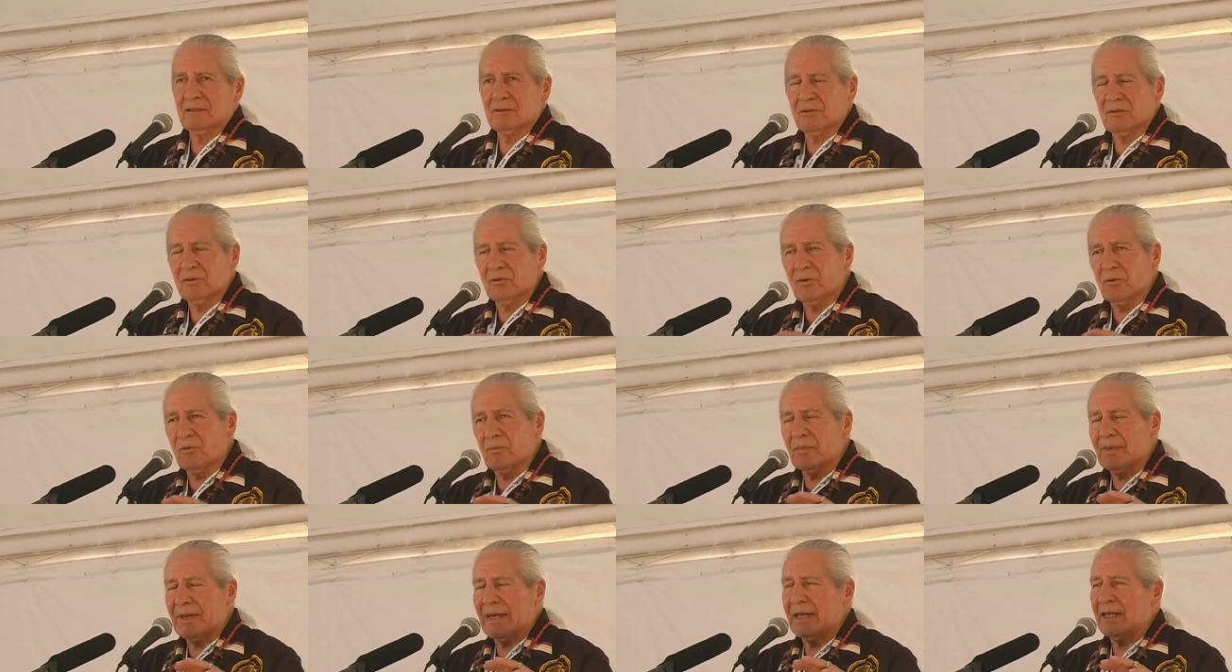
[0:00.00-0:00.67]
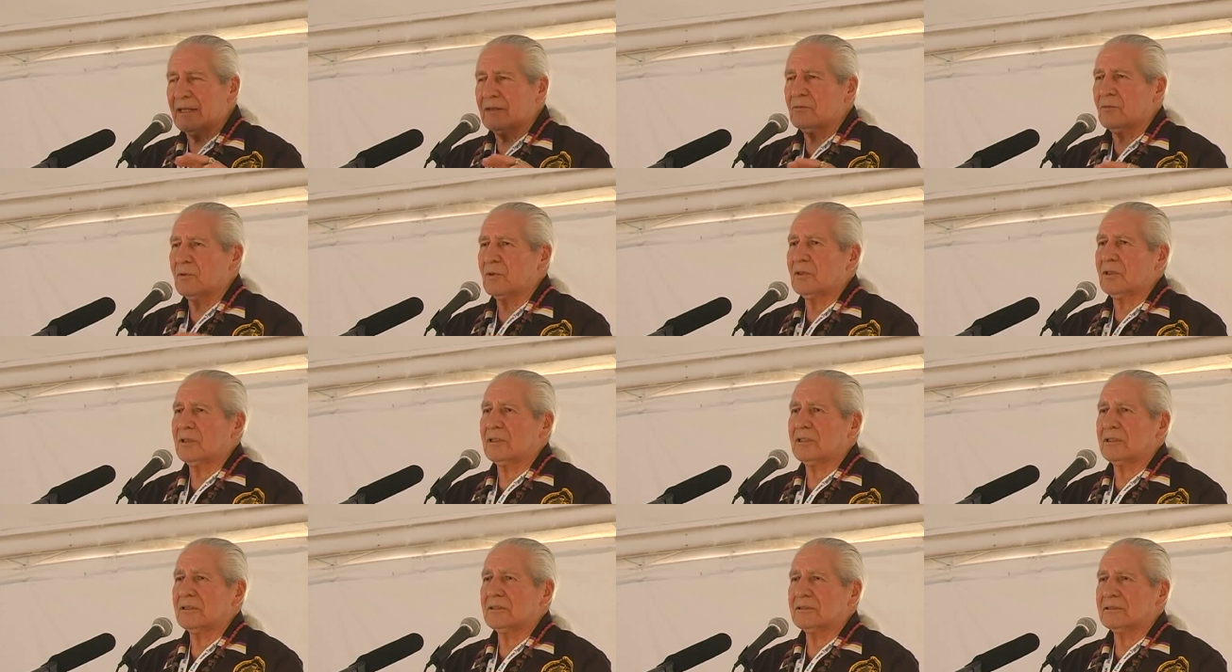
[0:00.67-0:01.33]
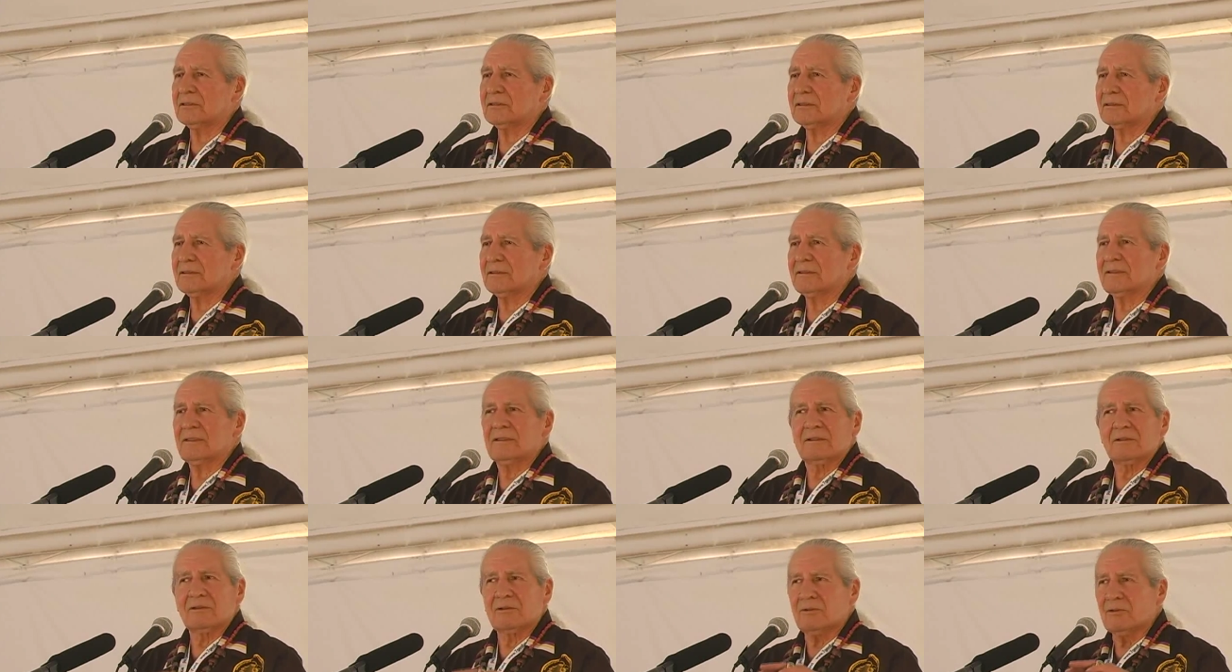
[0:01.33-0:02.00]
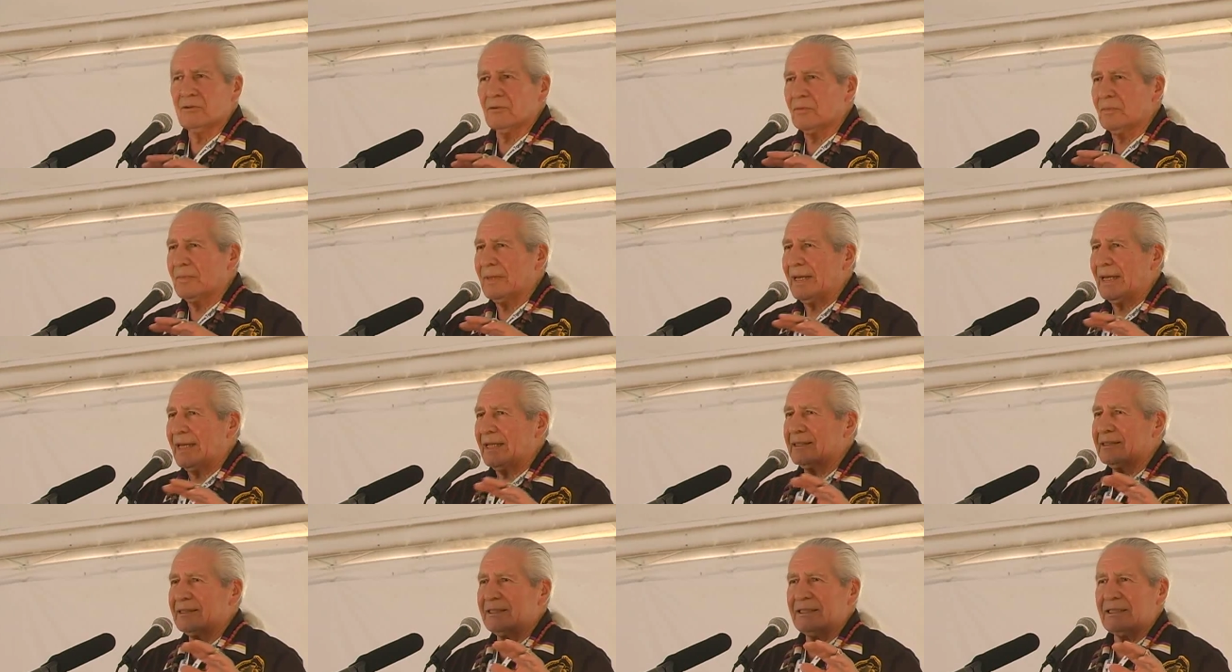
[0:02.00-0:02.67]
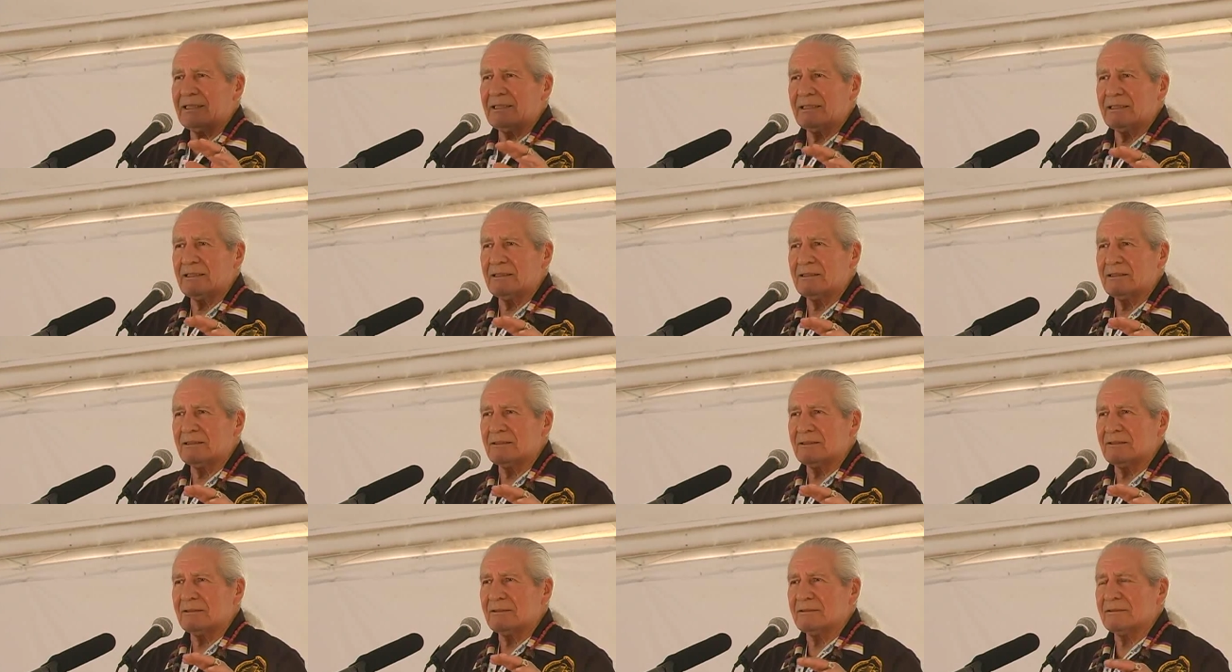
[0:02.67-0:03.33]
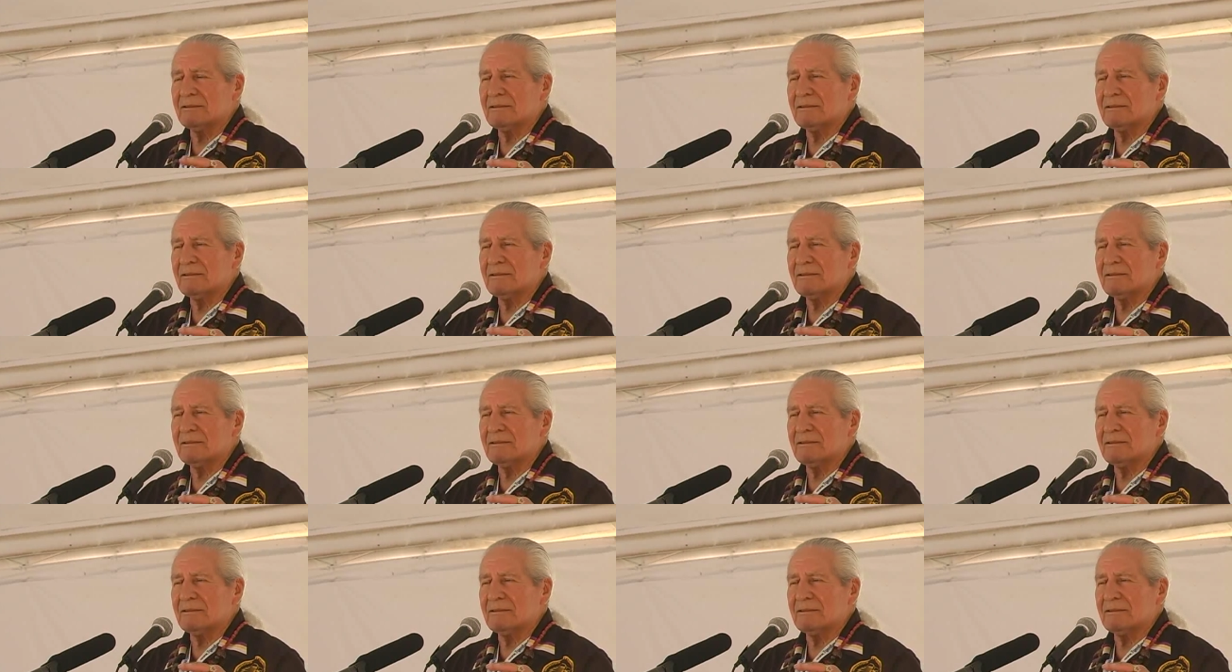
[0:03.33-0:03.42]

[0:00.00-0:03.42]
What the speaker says: No bad words, no bad deeds,